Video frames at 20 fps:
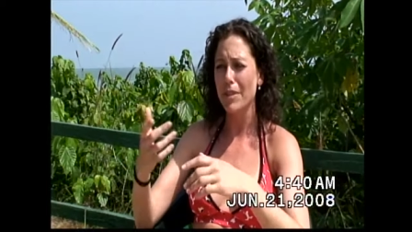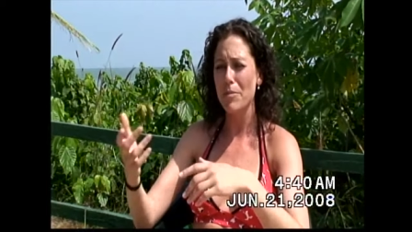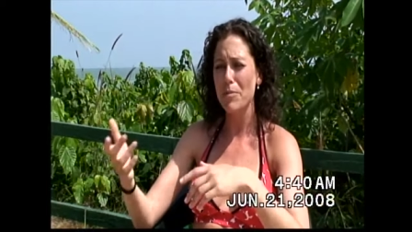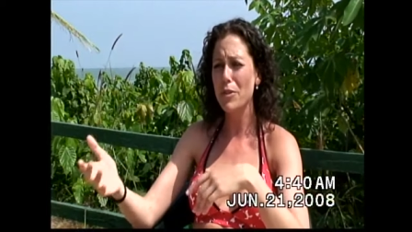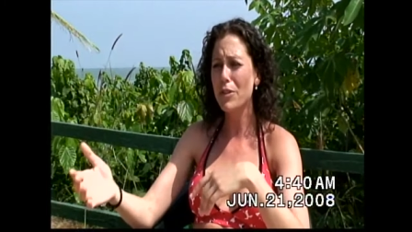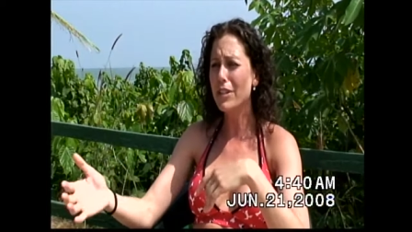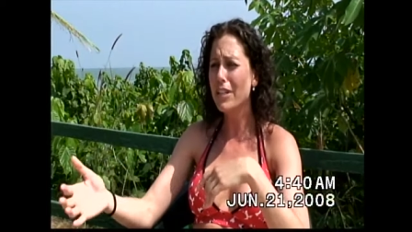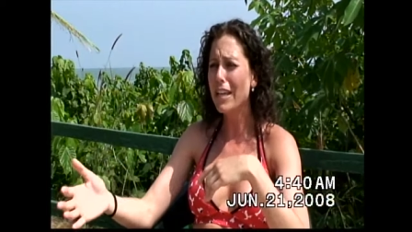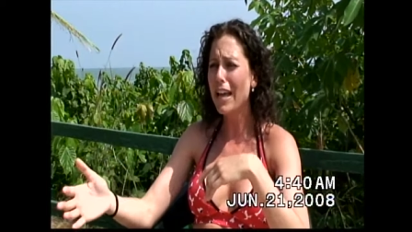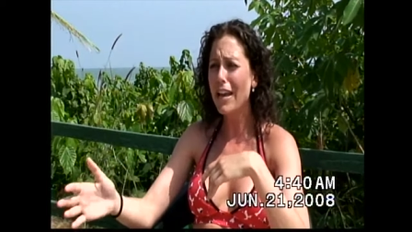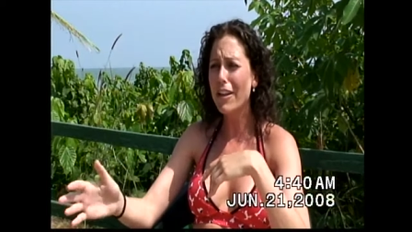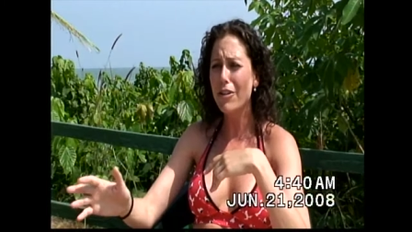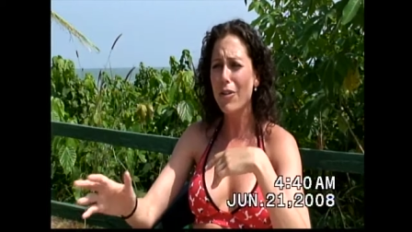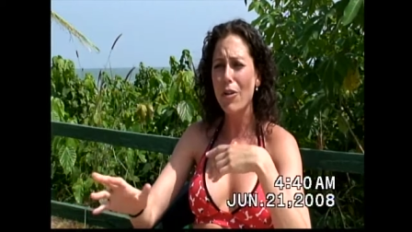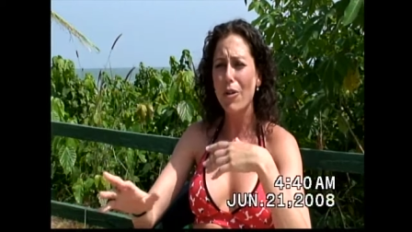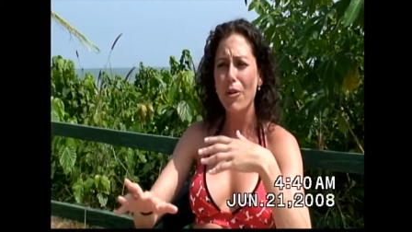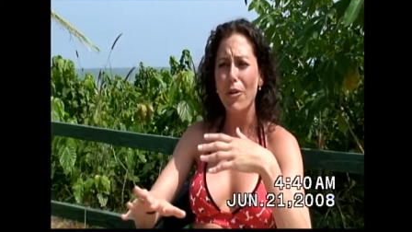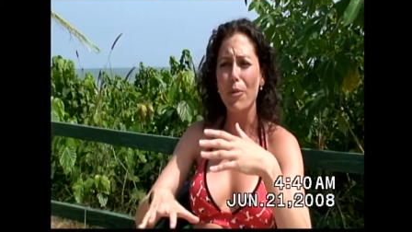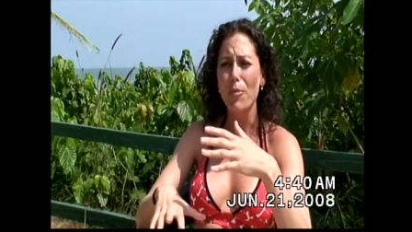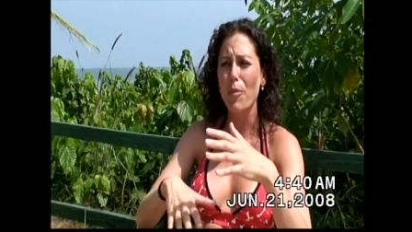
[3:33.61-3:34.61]
immunity
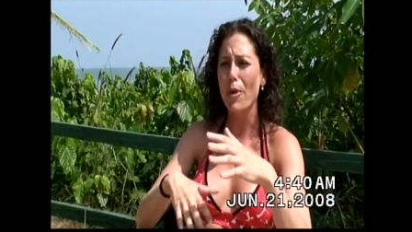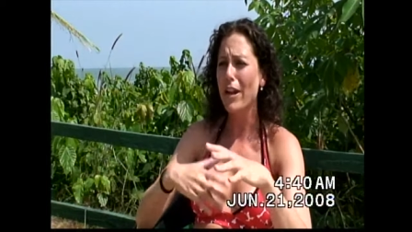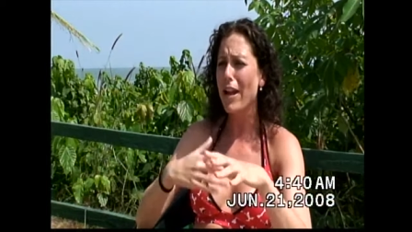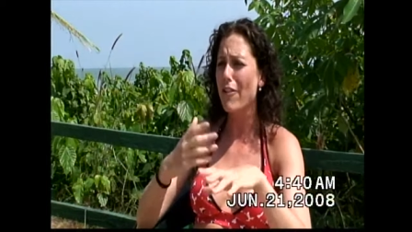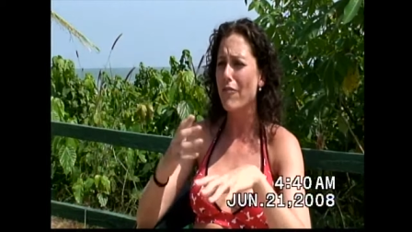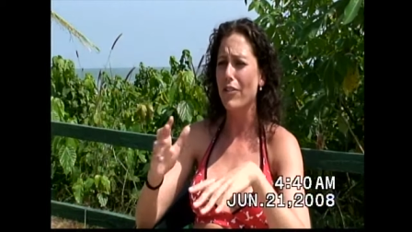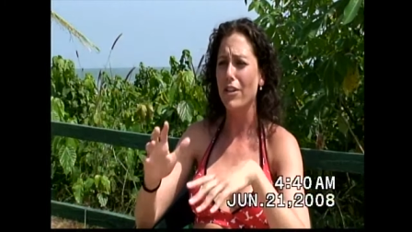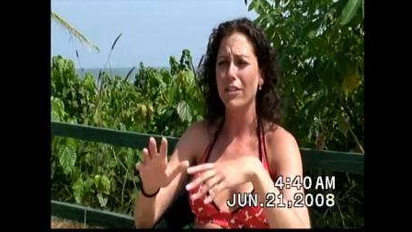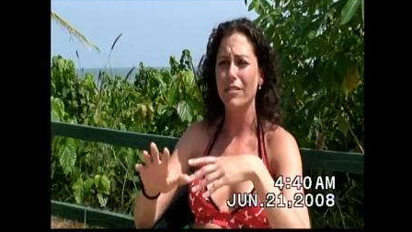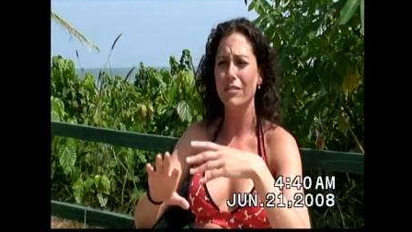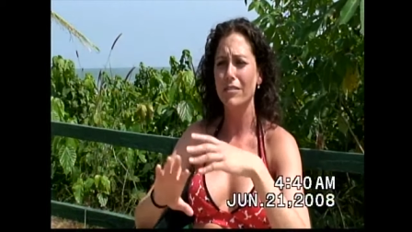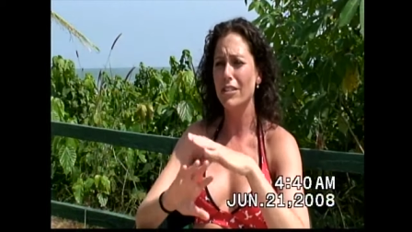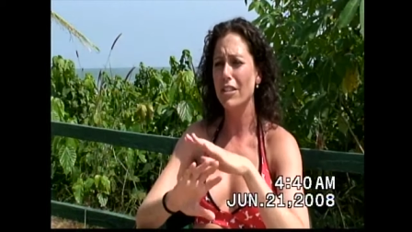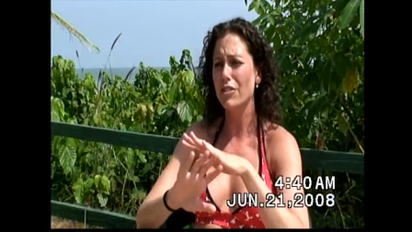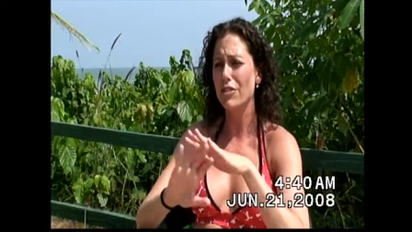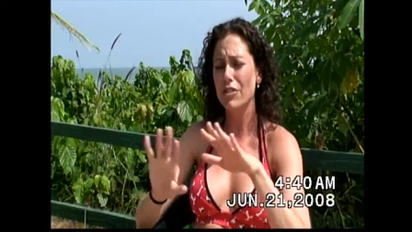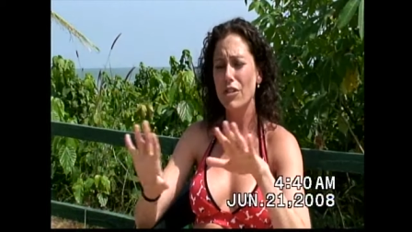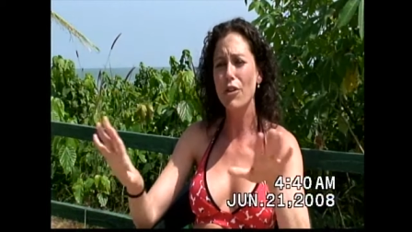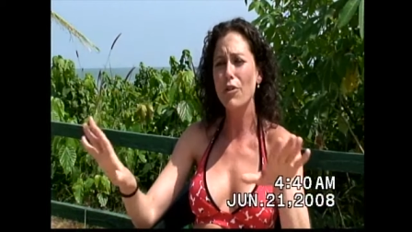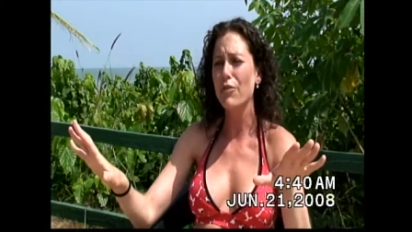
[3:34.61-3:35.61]
idol or whatever.
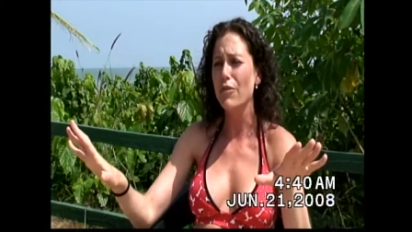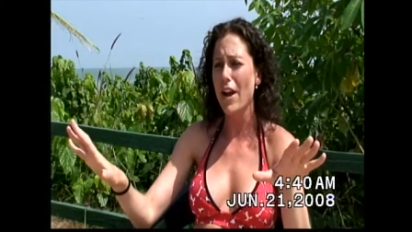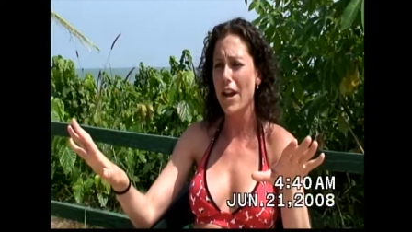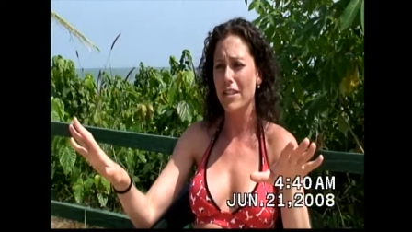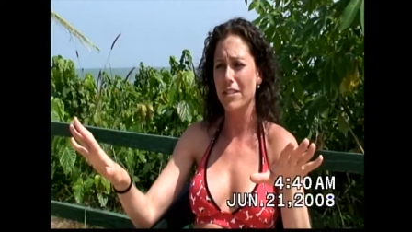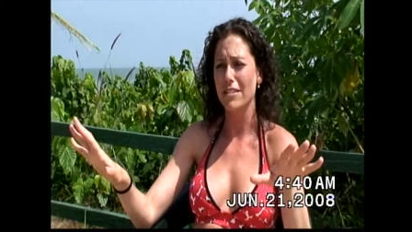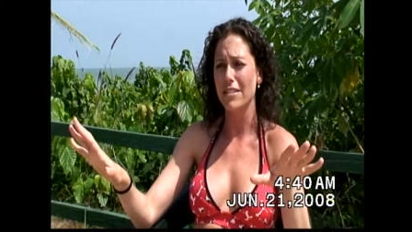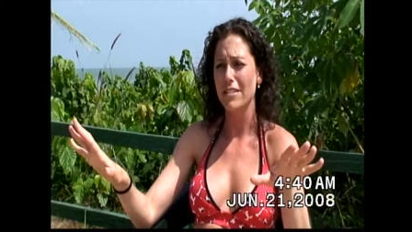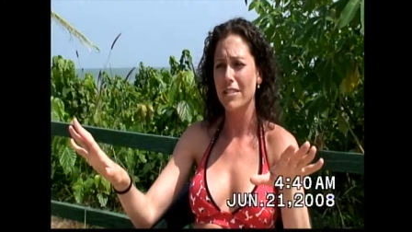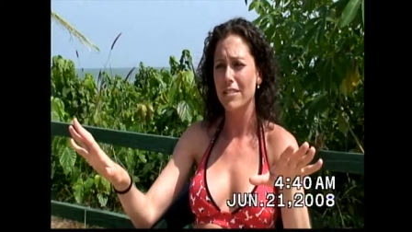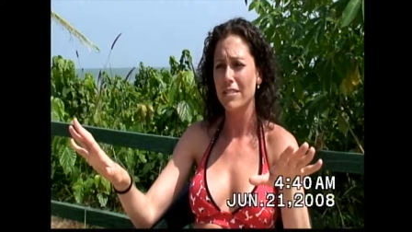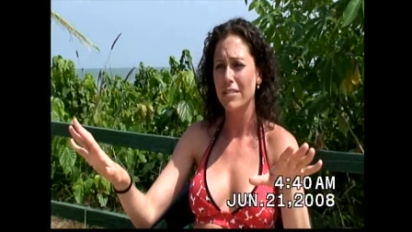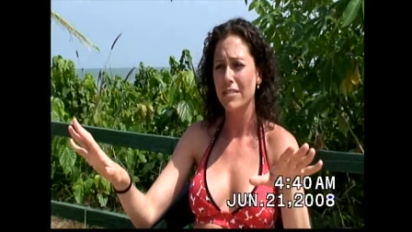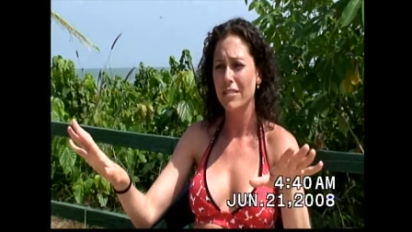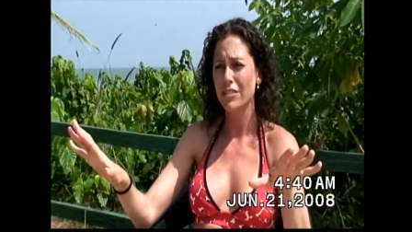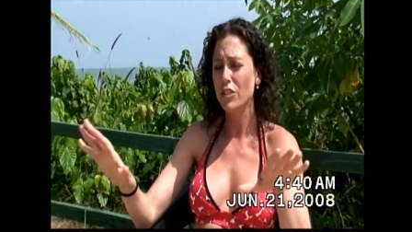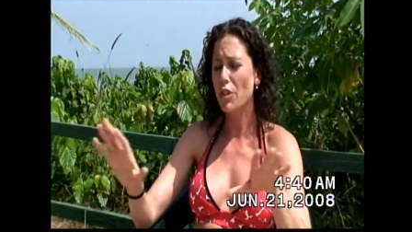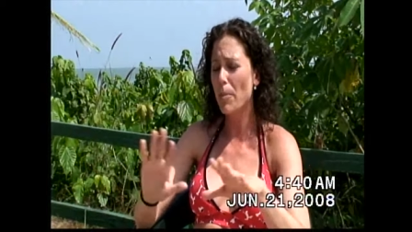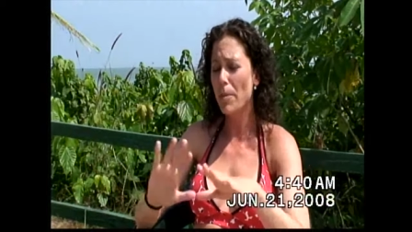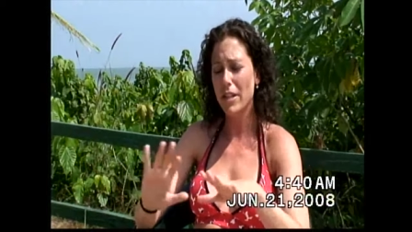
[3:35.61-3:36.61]
There's no friends.
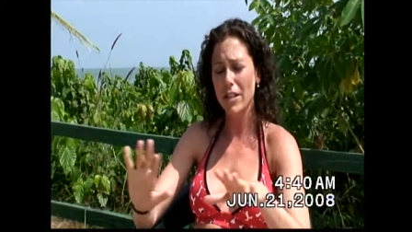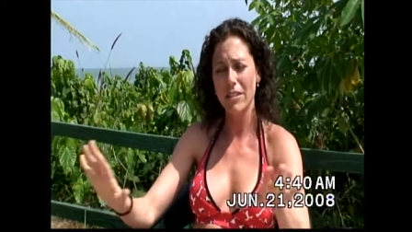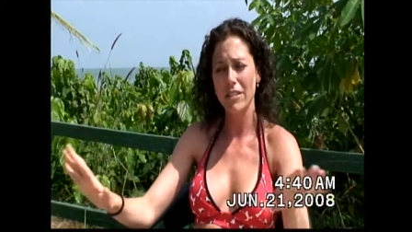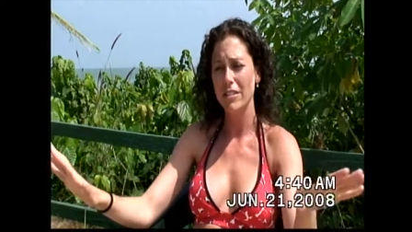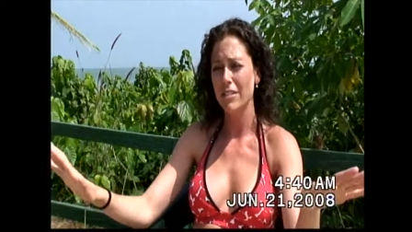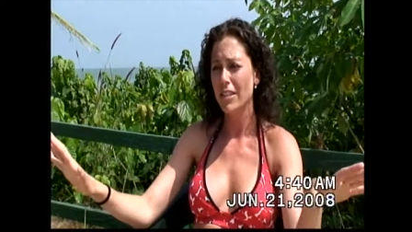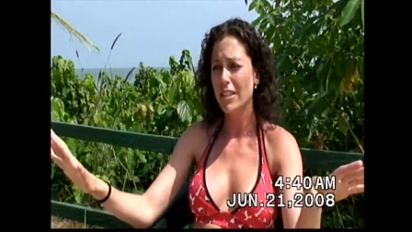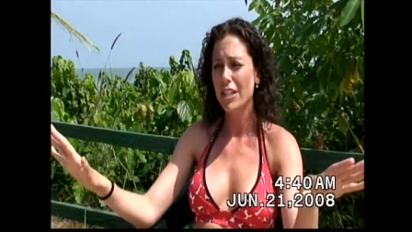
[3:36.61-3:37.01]
Nobody.